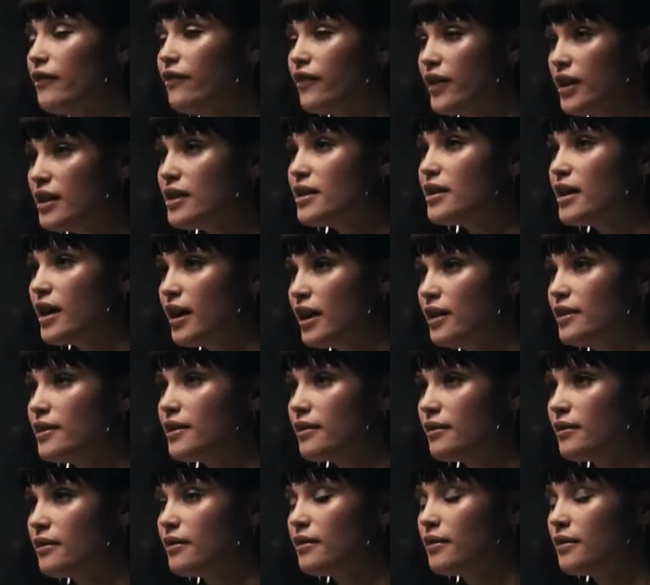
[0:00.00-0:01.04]
If he's dead,
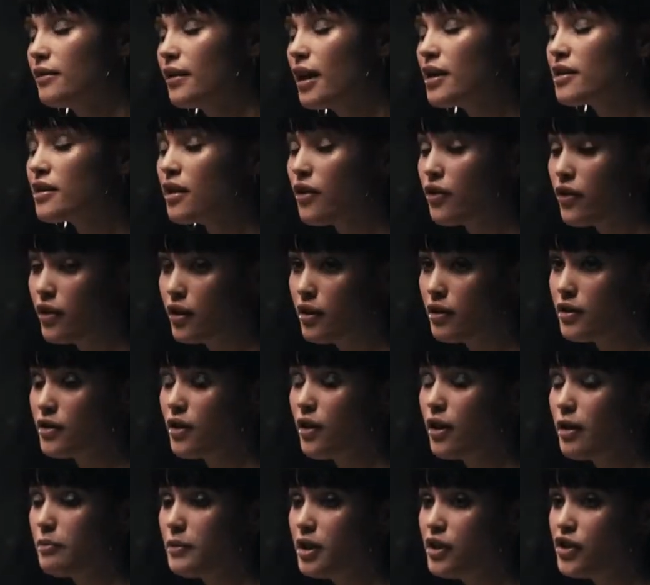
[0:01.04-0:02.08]
that's the third time